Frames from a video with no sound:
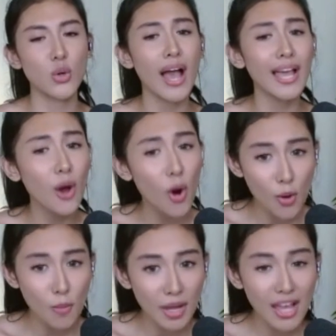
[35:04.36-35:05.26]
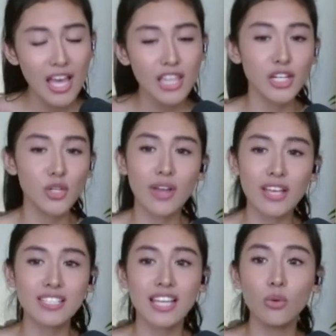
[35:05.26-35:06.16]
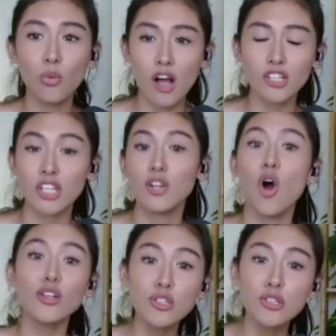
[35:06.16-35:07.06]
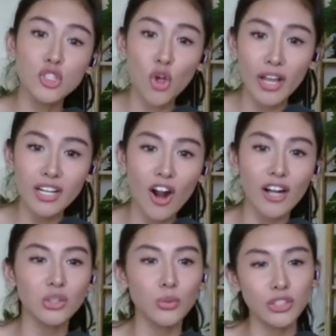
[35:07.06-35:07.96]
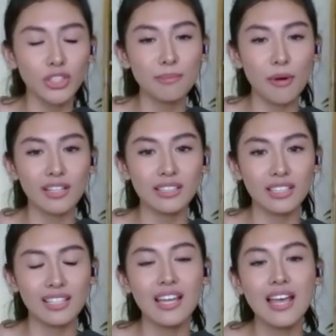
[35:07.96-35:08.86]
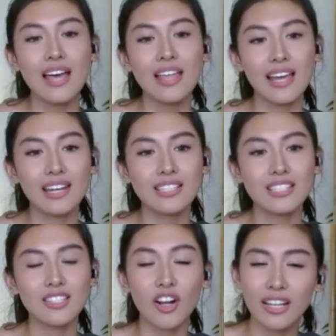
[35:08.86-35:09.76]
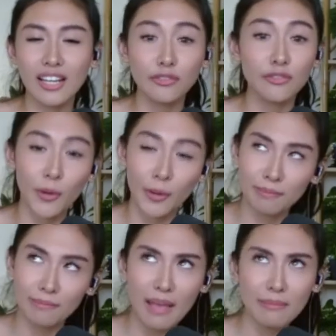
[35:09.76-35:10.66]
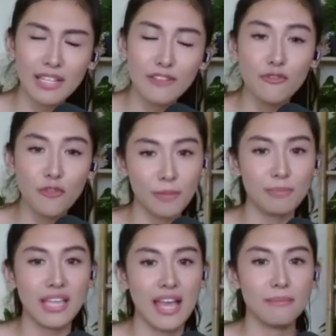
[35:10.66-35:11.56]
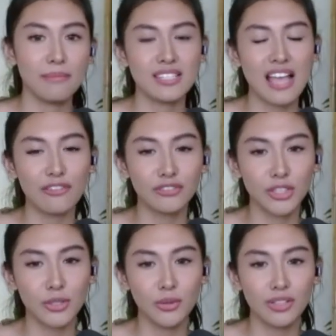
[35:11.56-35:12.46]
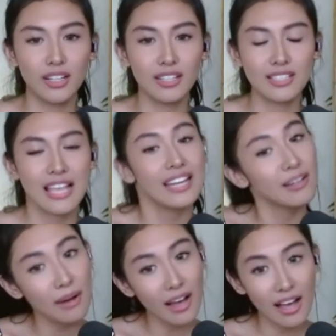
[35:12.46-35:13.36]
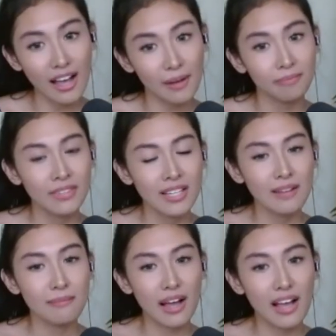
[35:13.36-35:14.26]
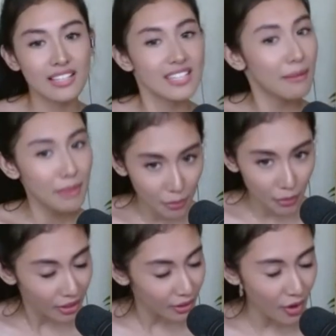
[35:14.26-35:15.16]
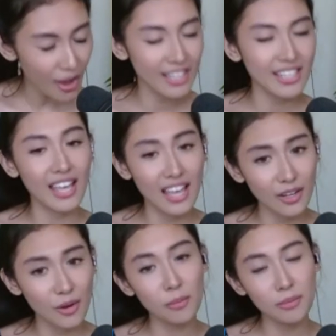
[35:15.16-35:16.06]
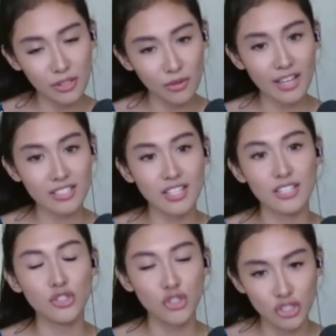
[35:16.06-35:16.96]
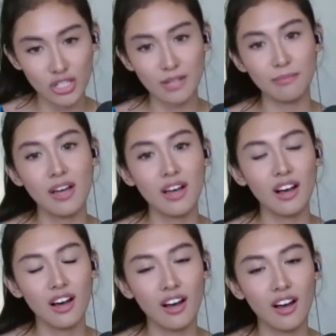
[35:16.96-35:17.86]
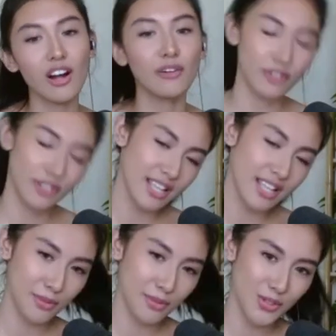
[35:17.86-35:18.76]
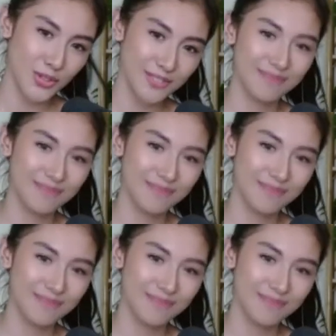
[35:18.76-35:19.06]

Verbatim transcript: I hope that you guys can watch and also join our Twitter party that is starting at 4 p.m. this afternoon. Sana makasama po kayo. And again, hope that you guys can stream our first episode.